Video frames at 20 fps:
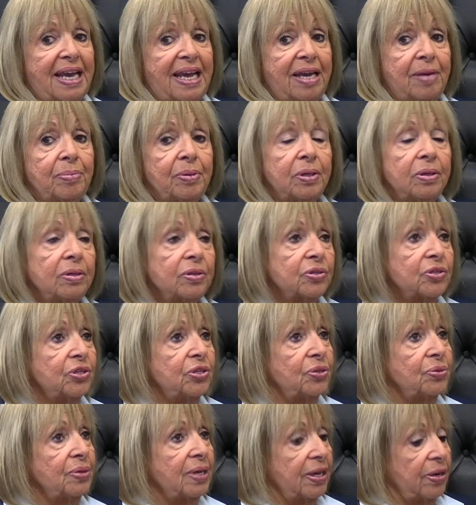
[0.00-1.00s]
able
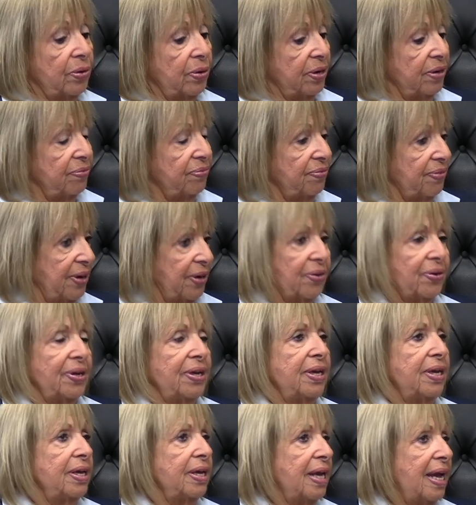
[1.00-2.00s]
to get on a
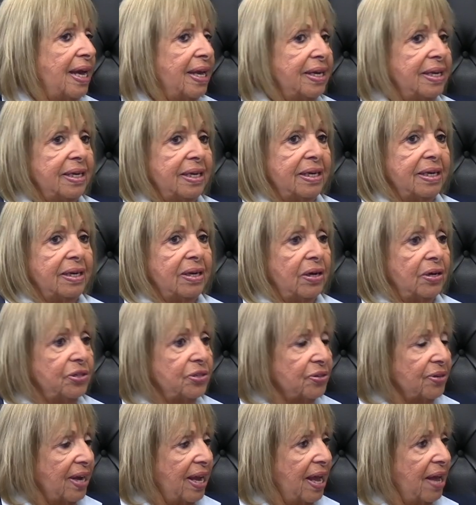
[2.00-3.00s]
ferry and in
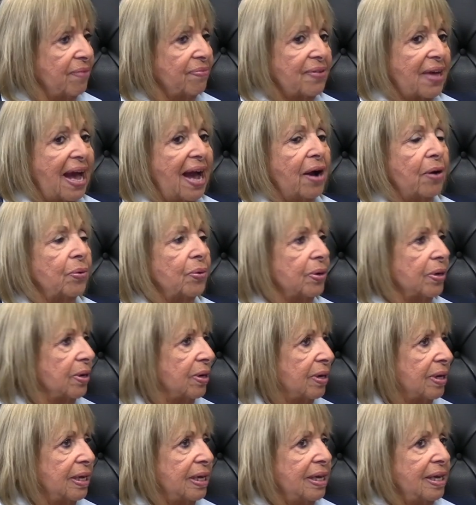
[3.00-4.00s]
under a half
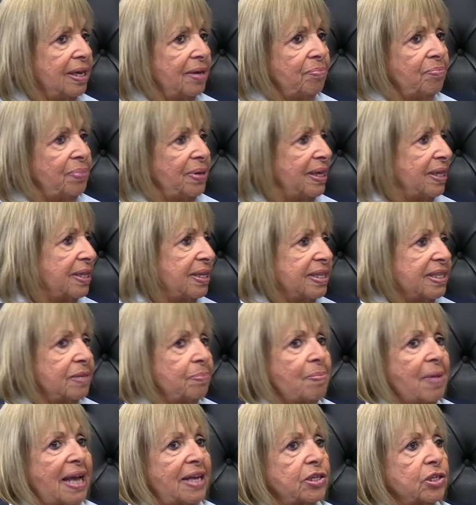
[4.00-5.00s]
hour be in this
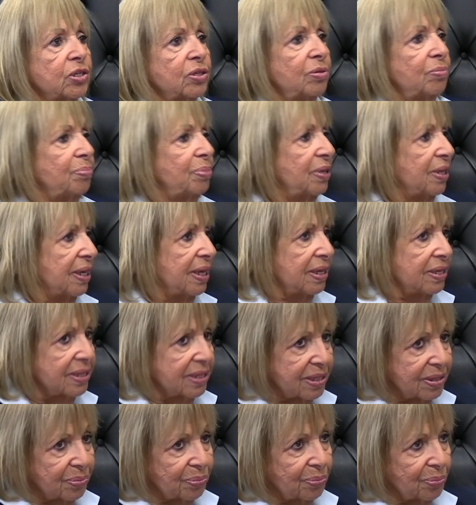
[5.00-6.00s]
magical
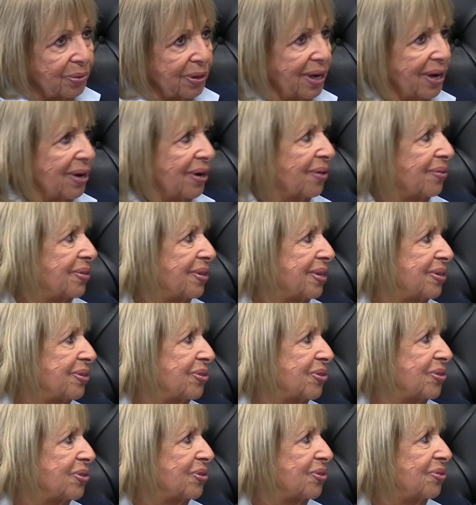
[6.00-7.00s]
place where
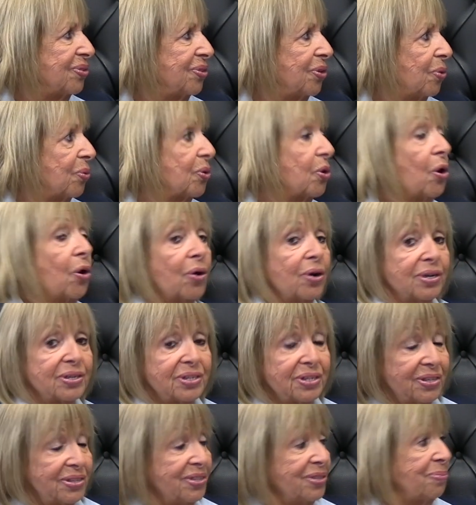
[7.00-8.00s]
there's no
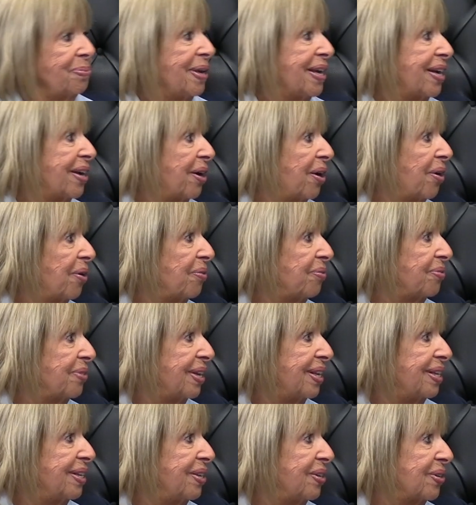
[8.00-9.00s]
cars to speak of,
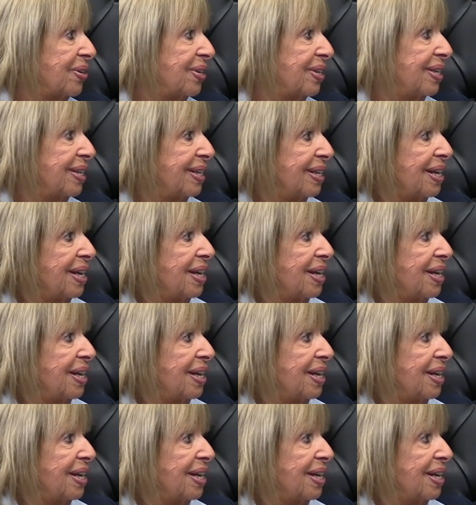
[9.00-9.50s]
and you can,